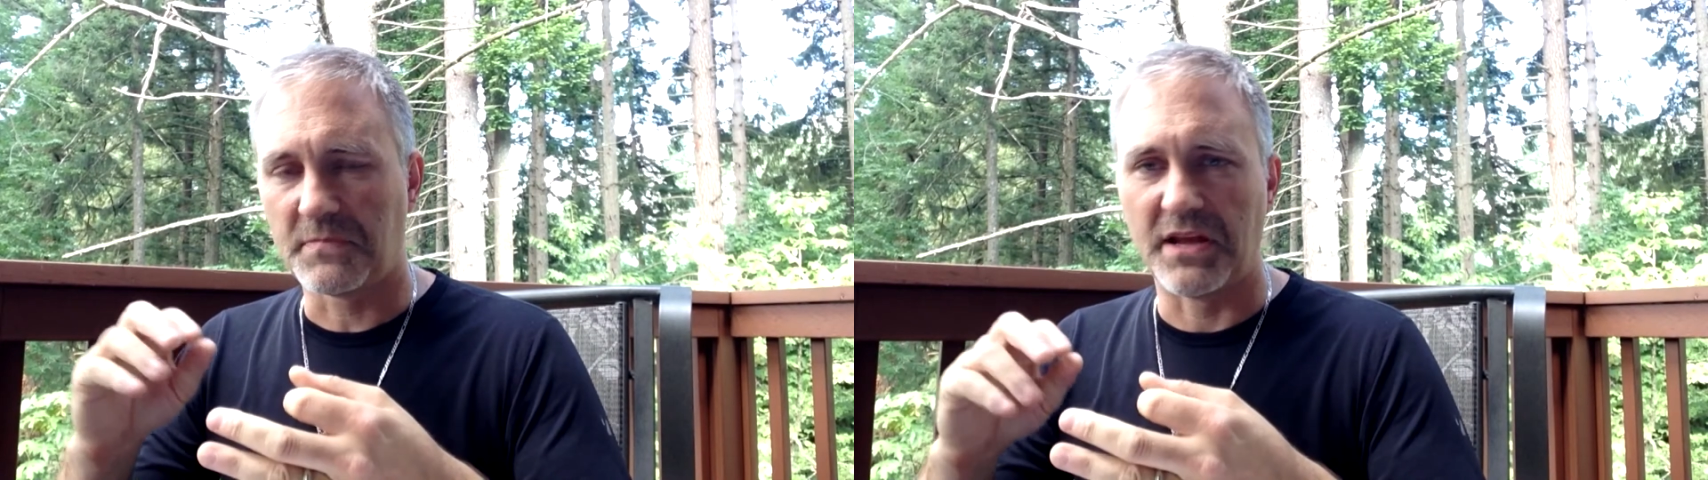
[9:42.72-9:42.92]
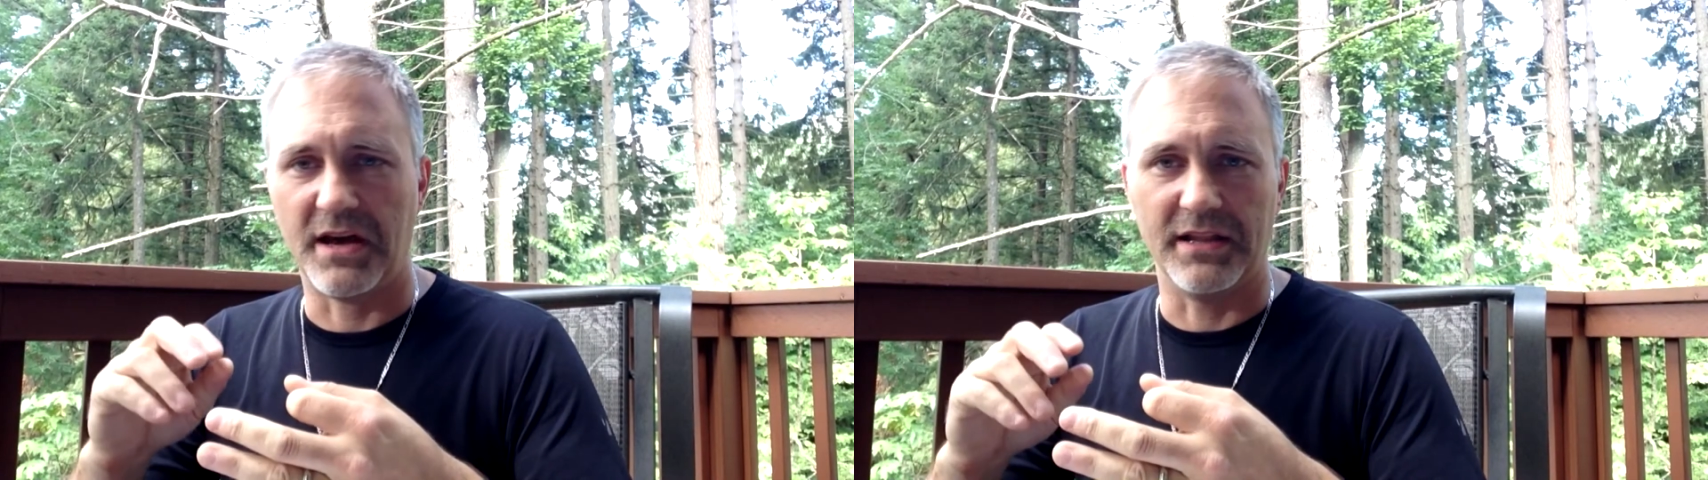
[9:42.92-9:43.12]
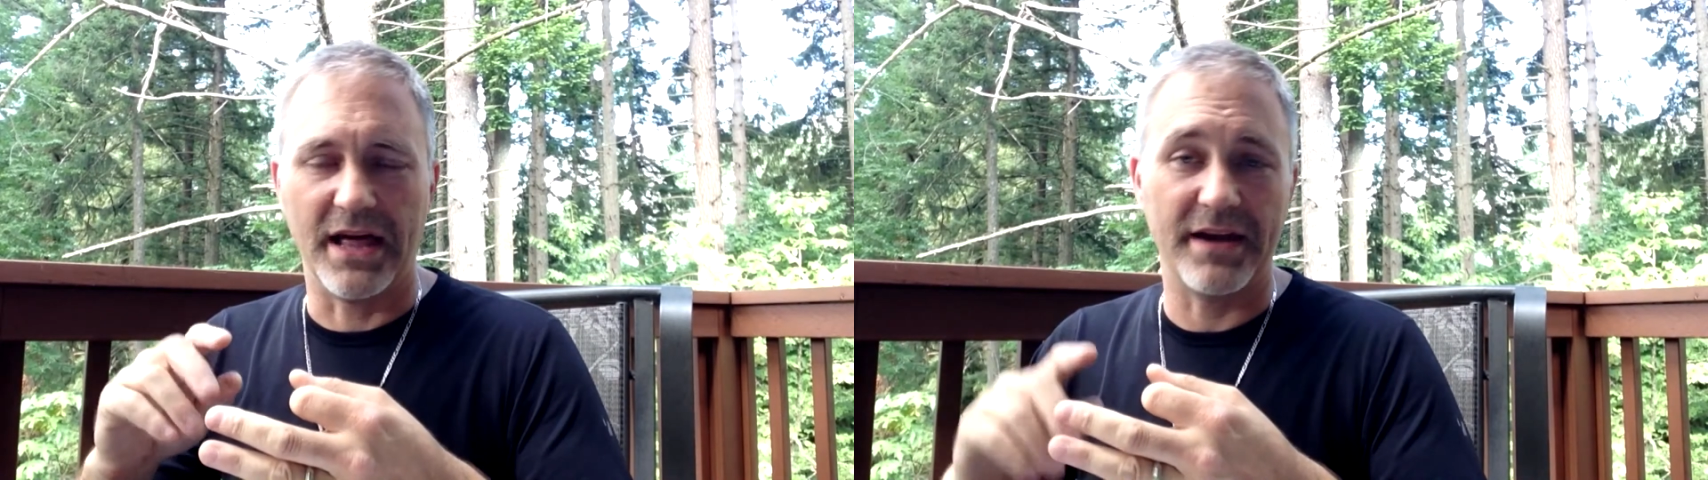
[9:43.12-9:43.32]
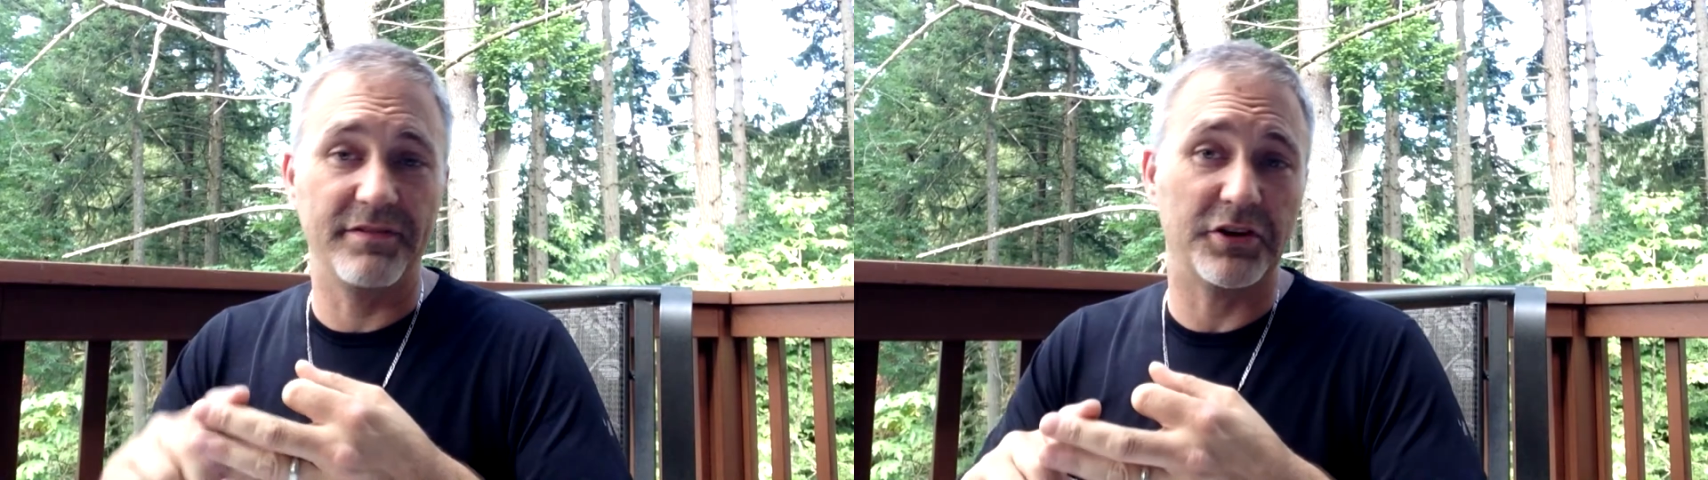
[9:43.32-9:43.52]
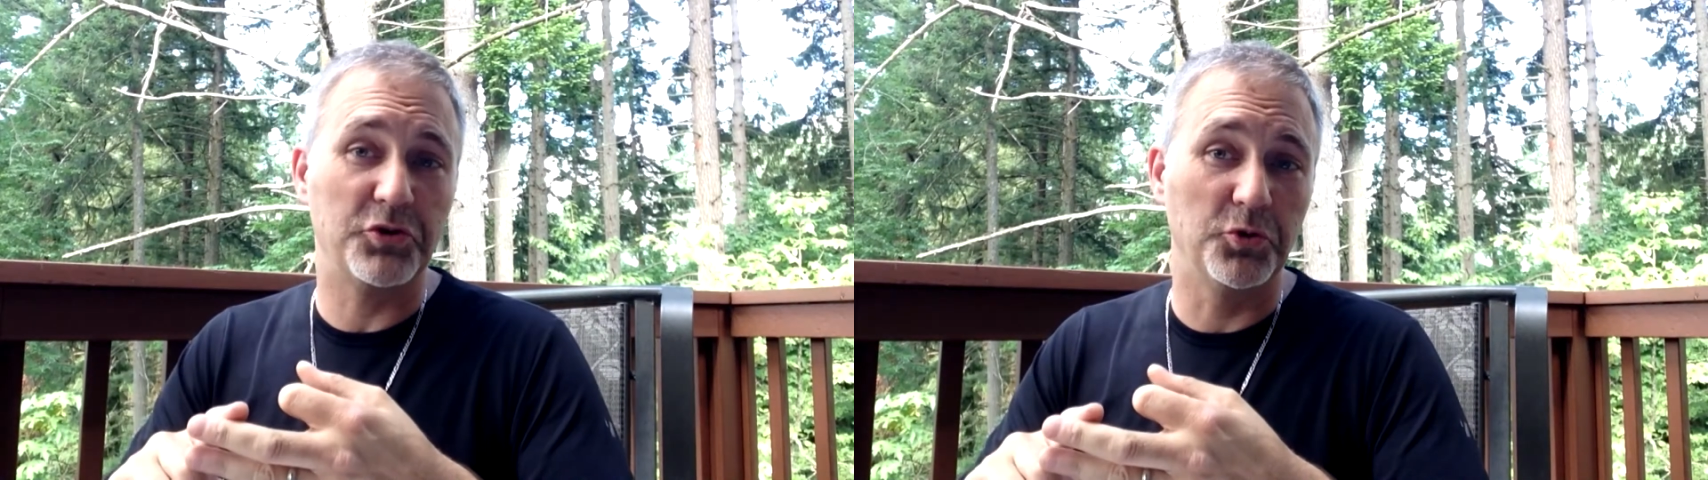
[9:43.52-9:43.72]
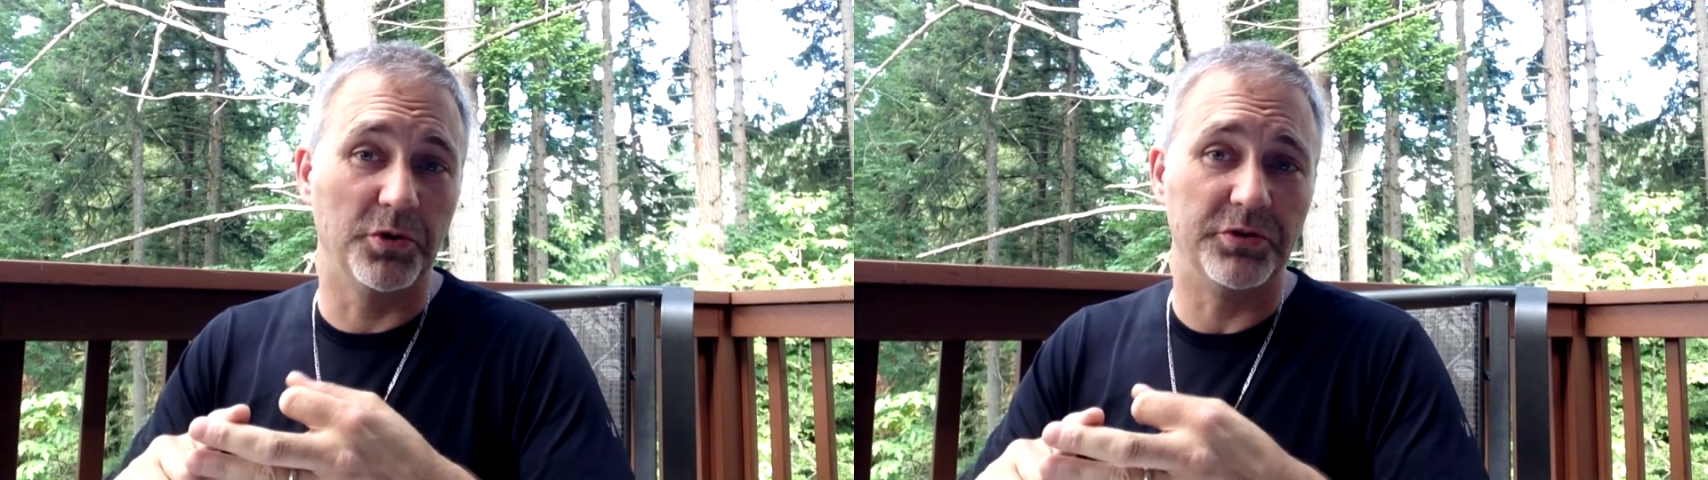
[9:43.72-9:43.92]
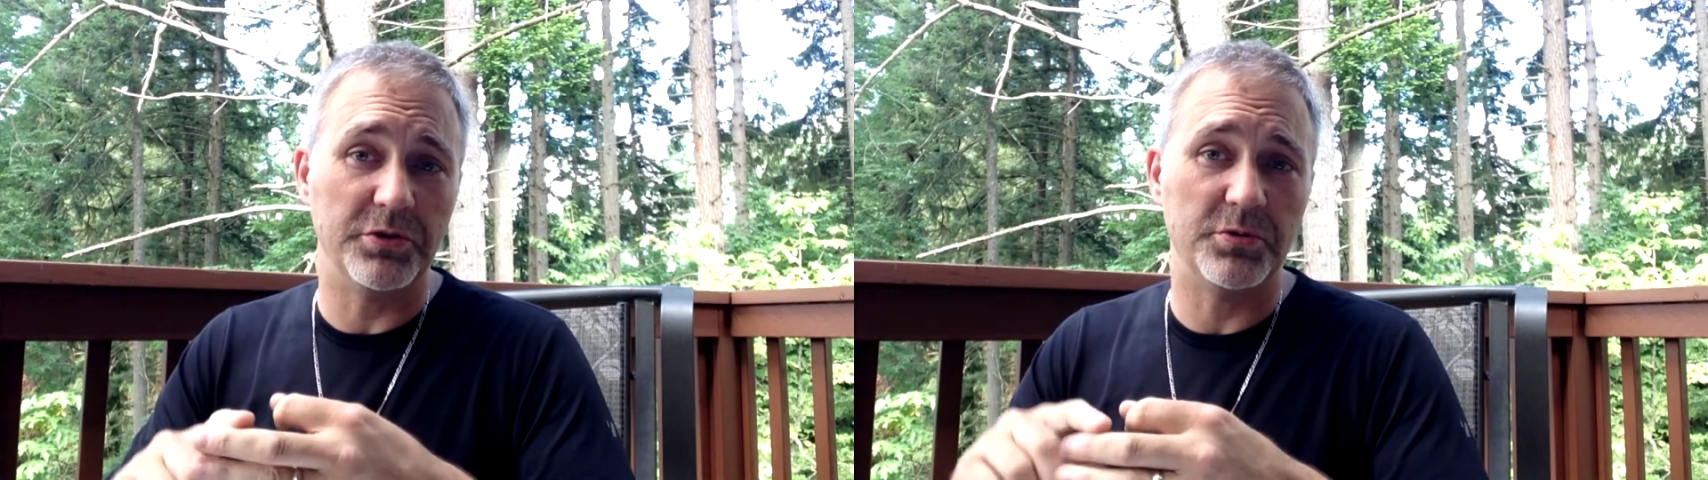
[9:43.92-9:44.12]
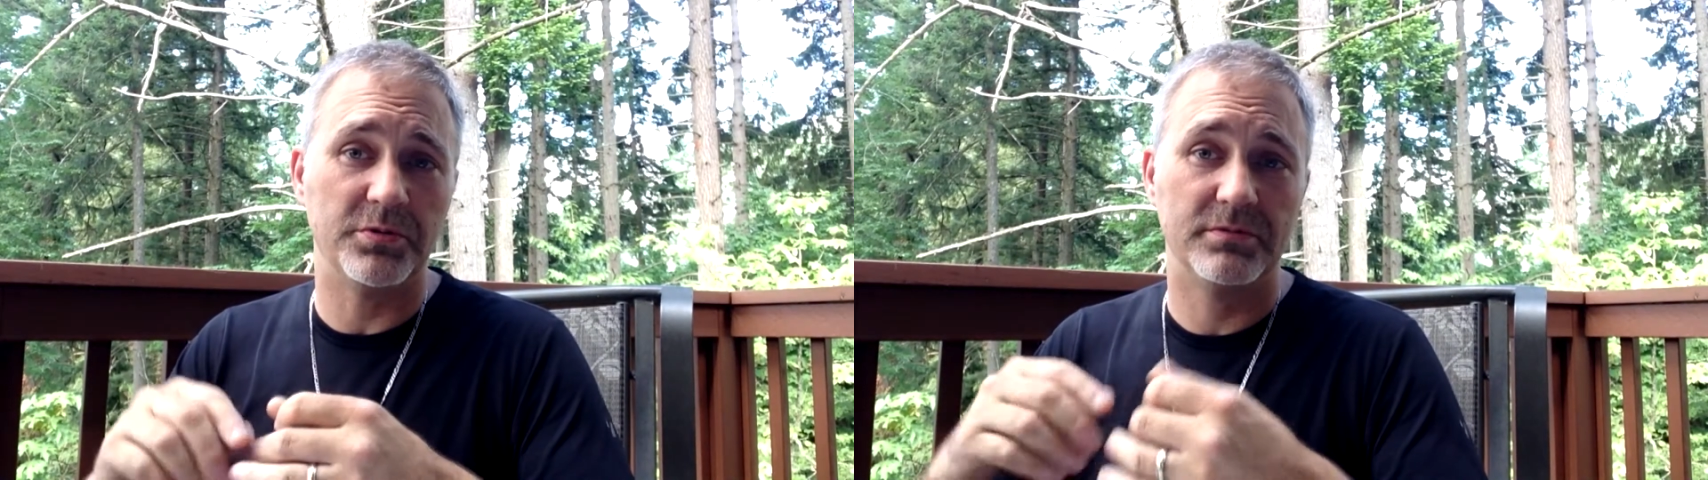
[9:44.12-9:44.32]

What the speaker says: a lot of the cool new